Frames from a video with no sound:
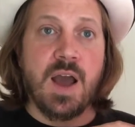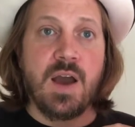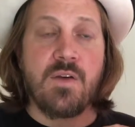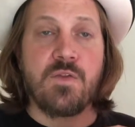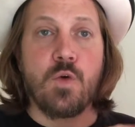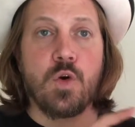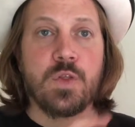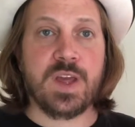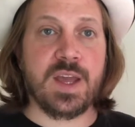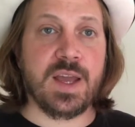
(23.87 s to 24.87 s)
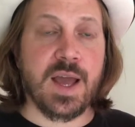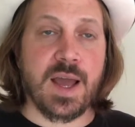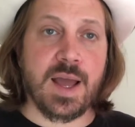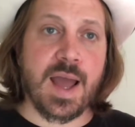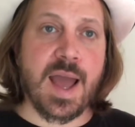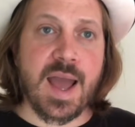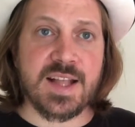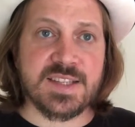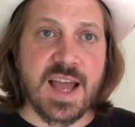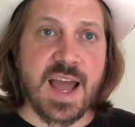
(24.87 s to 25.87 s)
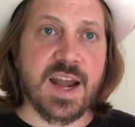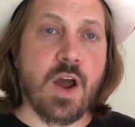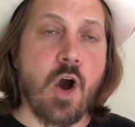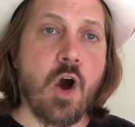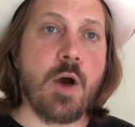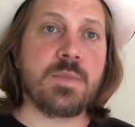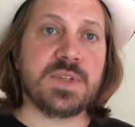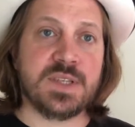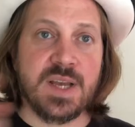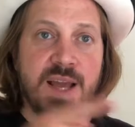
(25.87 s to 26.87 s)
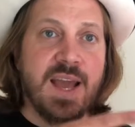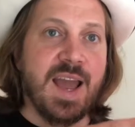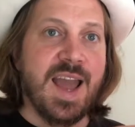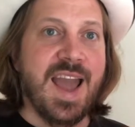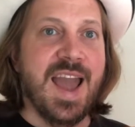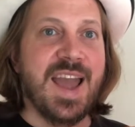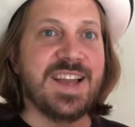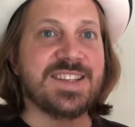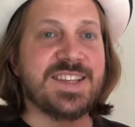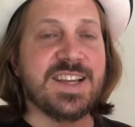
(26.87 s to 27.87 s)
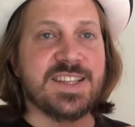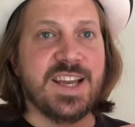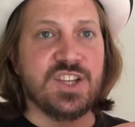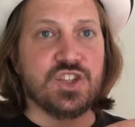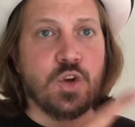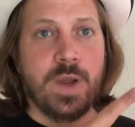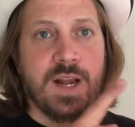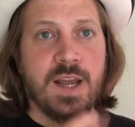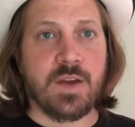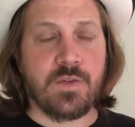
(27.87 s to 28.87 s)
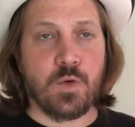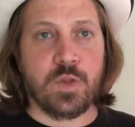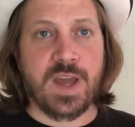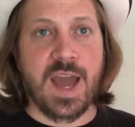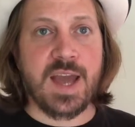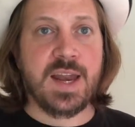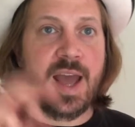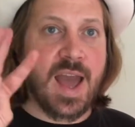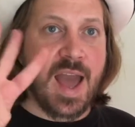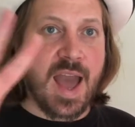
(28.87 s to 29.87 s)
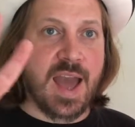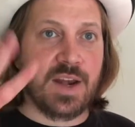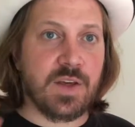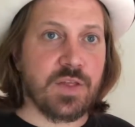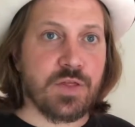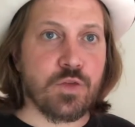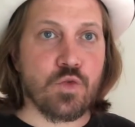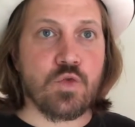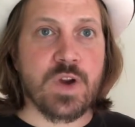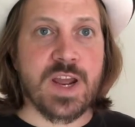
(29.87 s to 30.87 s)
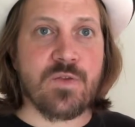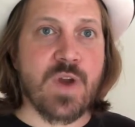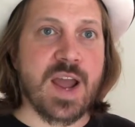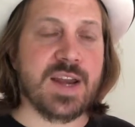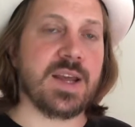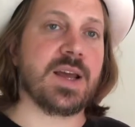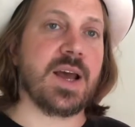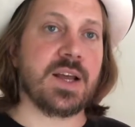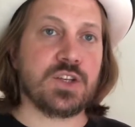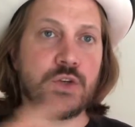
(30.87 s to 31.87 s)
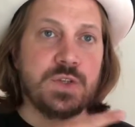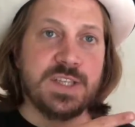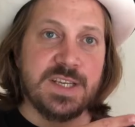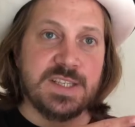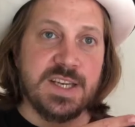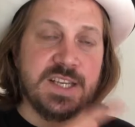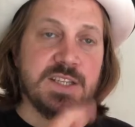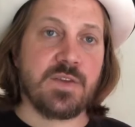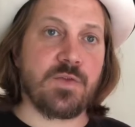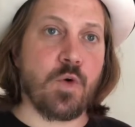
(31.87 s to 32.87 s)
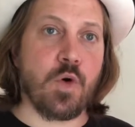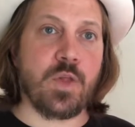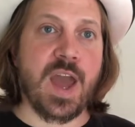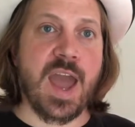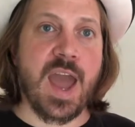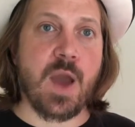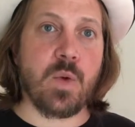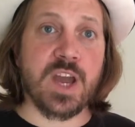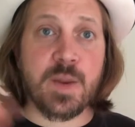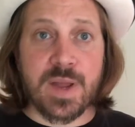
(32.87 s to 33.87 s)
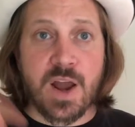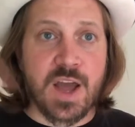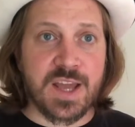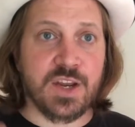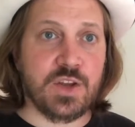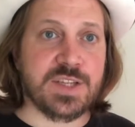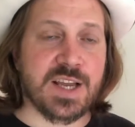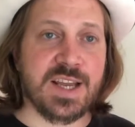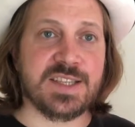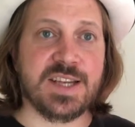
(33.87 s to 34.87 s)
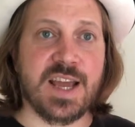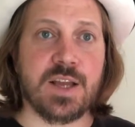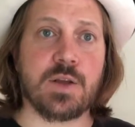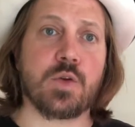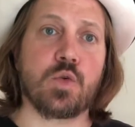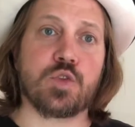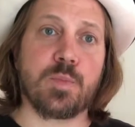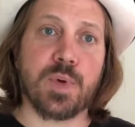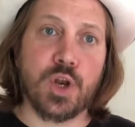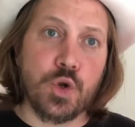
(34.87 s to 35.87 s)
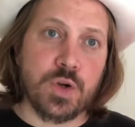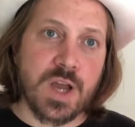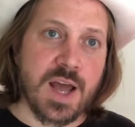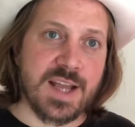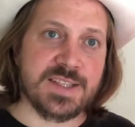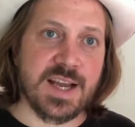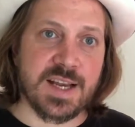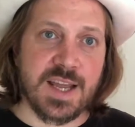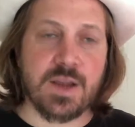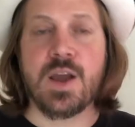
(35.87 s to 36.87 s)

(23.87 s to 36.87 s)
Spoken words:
for the hands and arms, a 6-inch quick link for the head, and 3 red 260s for the hair. We're going to be learning a new technique today called the balloon curling technique